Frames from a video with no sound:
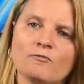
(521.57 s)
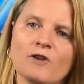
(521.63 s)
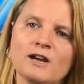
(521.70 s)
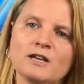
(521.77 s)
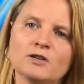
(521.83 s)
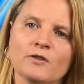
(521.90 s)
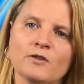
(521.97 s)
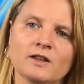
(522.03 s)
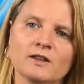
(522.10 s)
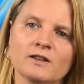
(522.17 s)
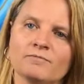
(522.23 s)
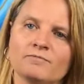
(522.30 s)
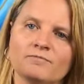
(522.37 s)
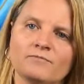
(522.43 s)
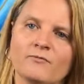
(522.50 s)
reach
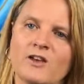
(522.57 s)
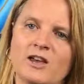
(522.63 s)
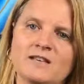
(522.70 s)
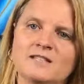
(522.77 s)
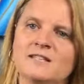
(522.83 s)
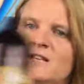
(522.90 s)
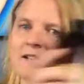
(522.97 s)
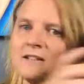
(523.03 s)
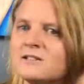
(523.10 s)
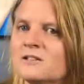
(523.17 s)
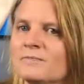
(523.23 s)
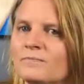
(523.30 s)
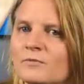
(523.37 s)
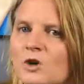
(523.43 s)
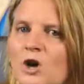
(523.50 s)
for V6,
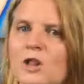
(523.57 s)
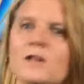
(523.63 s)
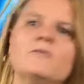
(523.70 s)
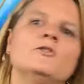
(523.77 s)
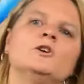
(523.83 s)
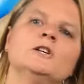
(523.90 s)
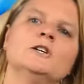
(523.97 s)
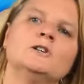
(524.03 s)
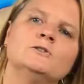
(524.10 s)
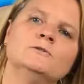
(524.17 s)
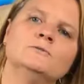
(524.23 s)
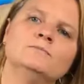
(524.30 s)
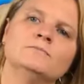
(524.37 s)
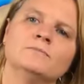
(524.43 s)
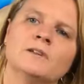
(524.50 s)
olive
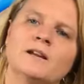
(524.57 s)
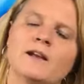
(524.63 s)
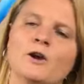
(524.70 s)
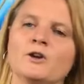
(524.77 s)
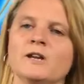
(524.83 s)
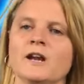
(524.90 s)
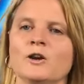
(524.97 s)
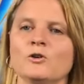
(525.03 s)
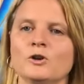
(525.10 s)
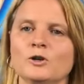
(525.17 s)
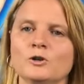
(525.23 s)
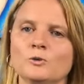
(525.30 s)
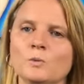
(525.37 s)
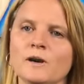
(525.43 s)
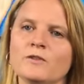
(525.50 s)
oil, coconut
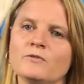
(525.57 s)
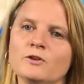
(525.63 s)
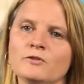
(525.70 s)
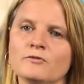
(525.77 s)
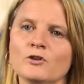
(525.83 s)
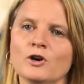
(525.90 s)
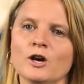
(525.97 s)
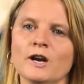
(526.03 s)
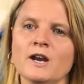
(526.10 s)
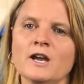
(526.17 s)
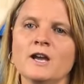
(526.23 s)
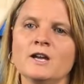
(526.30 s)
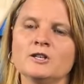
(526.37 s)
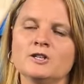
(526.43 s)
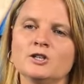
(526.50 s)
oil, whatever you've got,
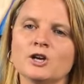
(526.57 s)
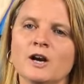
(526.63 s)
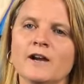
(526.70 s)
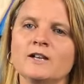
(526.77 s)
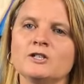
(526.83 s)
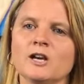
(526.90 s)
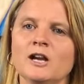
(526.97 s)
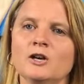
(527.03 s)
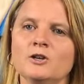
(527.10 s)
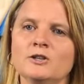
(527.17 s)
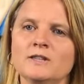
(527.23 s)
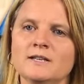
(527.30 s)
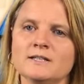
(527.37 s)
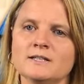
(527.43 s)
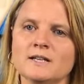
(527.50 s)
to try and
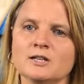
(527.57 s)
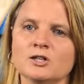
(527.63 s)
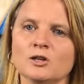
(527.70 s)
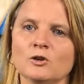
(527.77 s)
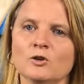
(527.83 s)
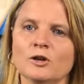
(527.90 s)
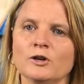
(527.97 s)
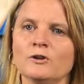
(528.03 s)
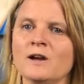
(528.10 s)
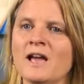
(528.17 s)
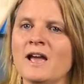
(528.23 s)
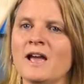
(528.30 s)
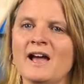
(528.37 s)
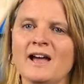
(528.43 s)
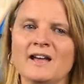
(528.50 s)
dilute the essential oil.
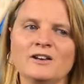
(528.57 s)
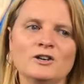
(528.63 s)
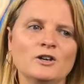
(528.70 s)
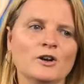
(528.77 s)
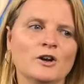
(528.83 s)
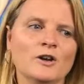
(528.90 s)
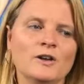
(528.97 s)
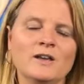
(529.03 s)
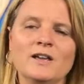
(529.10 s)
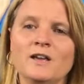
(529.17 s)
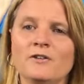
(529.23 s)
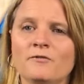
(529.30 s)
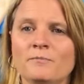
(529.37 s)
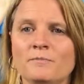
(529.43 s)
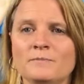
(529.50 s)
And, you know,
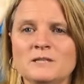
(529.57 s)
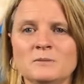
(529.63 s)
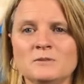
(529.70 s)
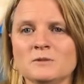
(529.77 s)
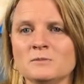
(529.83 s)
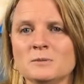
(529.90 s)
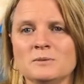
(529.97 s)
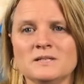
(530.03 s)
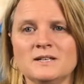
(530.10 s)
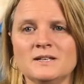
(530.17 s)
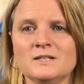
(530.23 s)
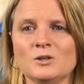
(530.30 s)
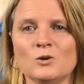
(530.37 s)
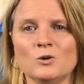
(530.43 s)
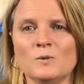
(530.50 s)
if symptoms
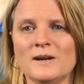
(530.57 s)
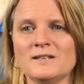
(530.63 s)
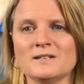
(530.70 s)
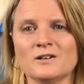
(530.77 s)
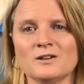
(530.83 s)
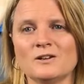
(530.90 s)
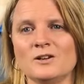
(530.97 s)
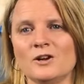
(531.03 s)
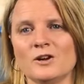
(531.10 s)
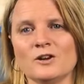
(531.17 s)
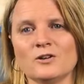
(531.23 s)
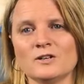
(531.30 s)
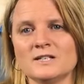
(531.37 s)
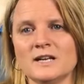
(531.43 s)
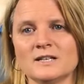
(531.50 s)
persist, always, you know,
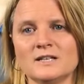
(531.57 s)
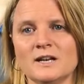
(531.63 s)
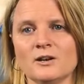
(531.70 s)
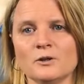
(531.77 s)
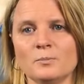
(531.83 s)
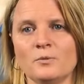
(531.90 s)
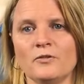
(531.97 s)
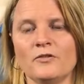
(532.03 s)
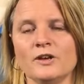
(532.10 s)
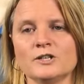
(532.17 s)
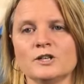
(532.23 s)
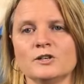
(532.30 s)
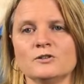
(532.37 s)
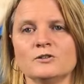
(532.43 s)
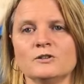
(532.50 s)
contact a health
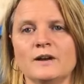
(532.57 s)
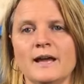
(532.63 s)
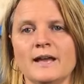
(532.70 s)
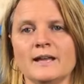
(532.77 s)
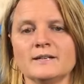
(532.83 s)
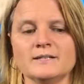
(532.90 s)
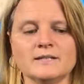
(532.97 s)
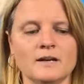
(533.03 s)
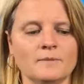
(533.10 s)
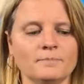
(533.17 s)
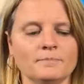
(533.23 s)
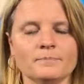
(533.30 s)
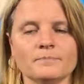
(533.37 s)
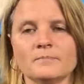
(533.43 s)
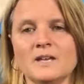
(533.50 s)
professional and,
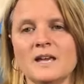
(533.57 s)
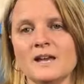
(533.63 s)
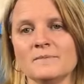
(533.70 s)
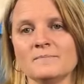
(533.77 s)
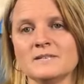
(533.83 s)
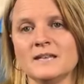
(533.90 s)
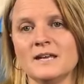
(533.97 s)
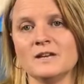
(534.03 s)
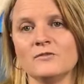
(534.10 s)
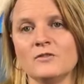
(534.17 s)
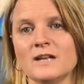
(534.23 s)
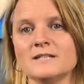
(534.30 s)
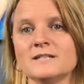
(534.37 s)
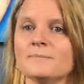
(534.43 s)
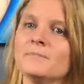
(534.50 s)
yeah, seek
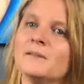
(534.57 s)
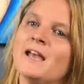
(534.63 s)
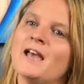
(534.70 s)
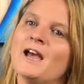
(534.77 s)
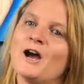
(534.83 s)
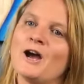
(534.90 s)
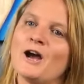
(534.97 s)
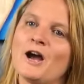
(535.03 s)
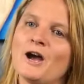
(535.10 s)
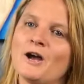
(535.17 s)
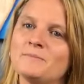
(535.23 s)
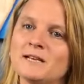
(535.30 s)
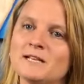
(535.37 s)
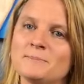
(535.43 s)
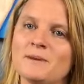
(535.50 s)
advice. I
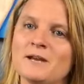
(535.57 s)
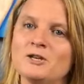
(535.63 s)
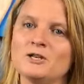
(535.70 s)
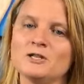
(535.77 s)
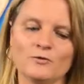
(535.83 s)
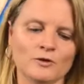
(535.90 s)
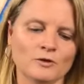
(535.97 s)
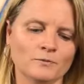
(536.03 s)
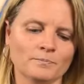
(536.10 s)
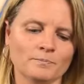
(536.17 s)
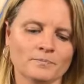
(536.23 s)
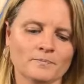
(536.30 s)
hope that's been useful.